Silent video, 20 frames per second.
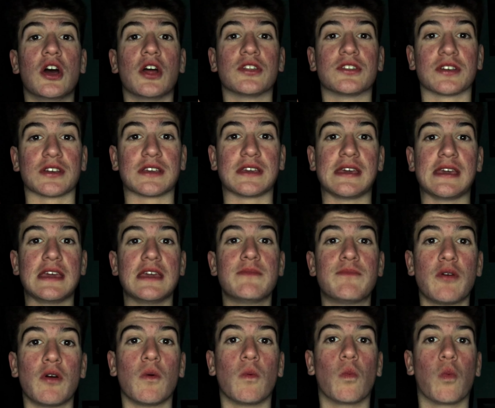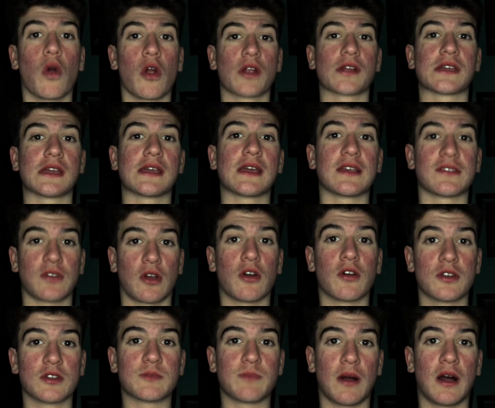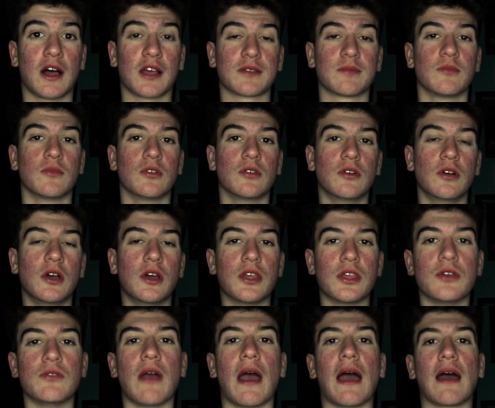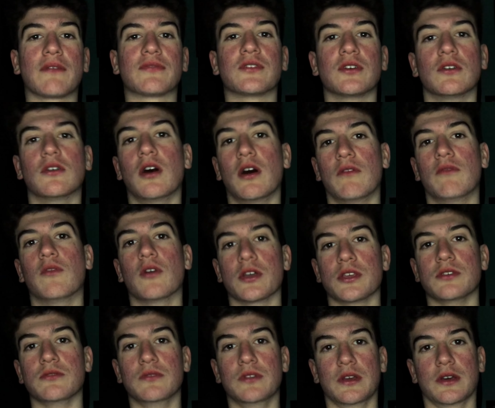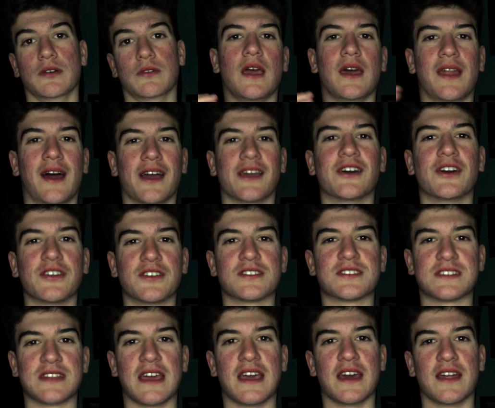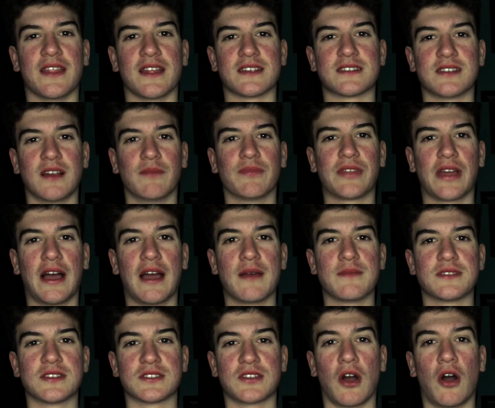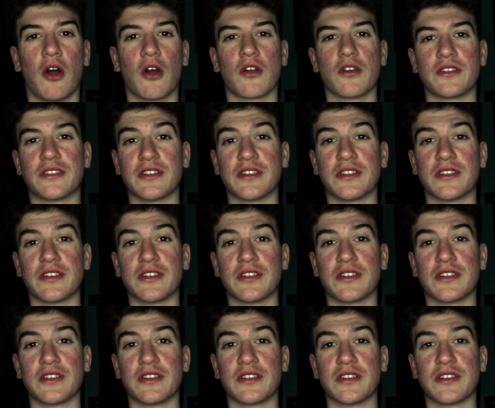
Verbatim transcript: to keep working as hard as possible, you have to love what you do. And I understand that sometimes it's hard